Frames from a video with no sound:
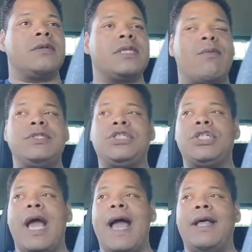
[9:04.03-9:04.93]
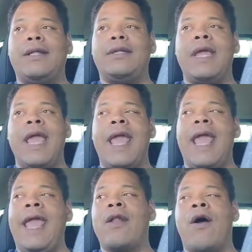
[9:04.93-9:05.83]
someone's child
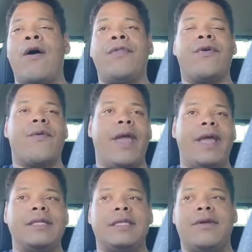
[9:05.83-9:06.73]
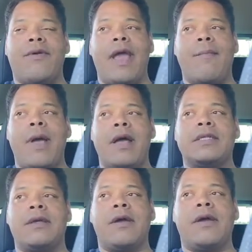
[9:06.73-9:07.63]
ate all the crayons in the crayon
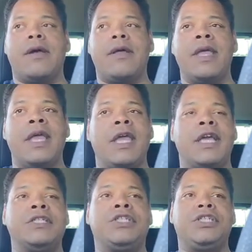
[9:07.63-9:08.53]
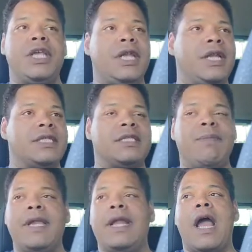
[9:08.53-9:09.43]
box, girl, and shitted and
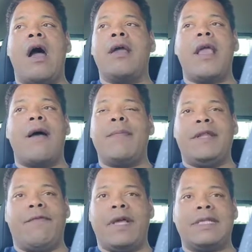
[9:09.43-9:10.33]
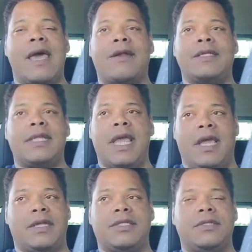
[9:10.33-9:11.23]
spitted at all y'all motherfuckers out on the
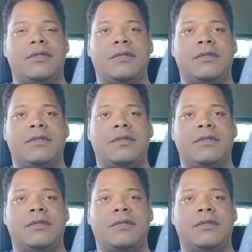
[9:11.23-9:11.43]
stage.